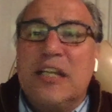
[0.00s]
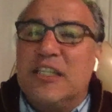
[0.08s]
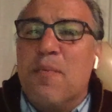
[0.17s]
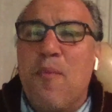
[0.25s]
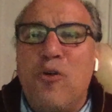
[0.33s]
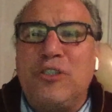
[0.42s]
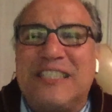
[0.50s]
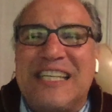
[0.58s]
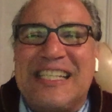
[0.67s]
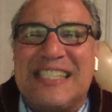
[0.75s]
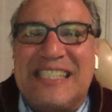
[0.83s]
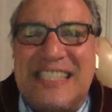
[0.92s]
The most
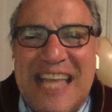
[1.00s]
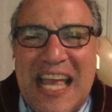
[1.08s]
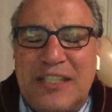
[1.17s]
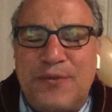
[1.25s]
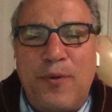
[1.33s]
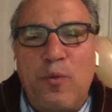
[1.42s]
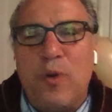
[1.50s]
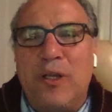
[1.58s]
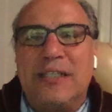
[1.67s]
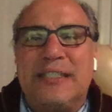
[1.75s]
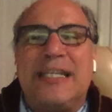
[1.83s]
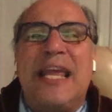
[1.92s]
successful
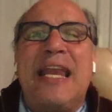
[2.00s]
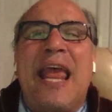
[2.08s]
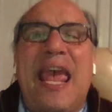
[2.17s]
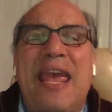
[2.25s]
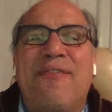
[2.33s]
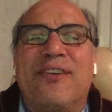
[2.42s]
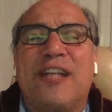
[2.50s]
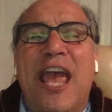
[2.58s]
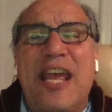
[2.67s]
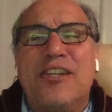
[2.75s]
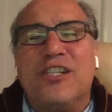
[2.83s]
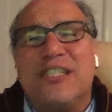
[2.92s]
real estate
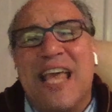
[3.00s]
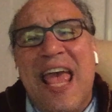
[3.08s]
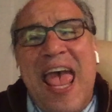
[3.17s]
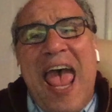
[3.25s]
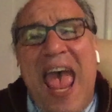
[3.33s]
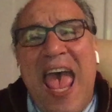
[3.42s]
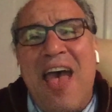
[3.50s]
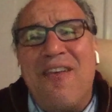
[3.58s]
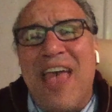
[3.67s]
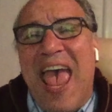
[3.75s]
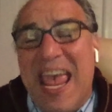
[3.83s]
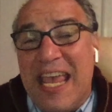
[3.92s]
agents have
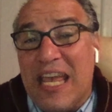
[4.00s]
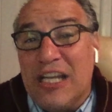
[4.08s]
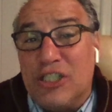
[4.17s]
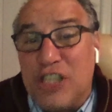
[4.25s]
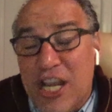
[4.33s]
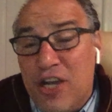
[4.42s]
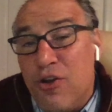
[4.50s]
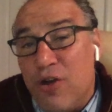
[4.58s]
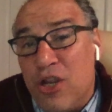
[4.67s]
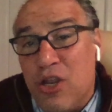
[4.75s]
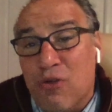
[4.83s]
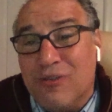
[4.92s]
and continue to
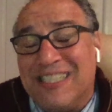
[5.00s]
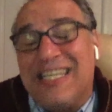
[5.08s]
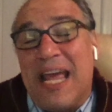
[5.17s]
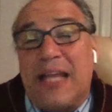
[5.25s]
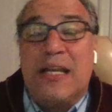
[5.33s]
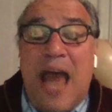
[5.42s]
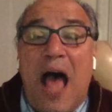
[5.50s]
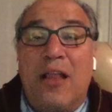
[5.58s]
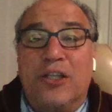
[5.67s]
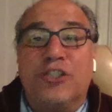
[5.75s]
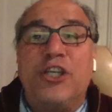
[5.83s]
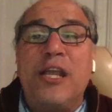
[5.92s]
use
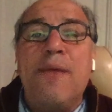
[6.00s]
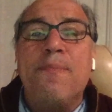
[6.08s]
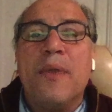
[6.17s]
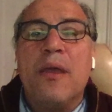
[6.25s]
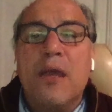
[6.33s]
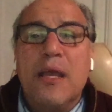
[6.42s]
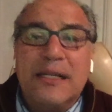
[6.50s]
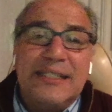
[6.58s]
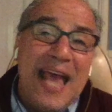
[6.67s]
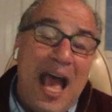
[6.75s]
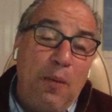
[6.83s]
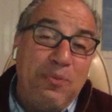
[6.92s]
technology
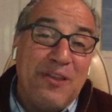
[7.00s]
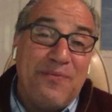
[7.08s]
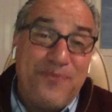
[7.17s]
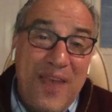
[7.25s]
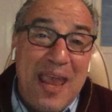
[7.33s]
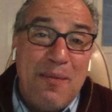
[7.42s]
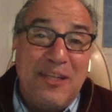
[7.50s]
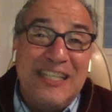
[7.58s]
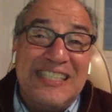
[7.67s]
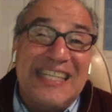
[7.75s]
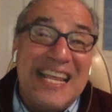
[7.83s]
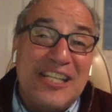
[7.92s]
to help the
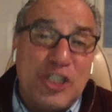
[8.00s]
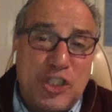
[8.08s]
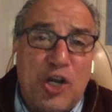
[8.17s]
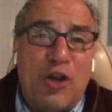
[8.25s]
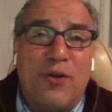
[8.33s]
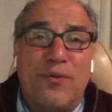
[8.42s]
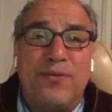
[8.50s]
families they serve.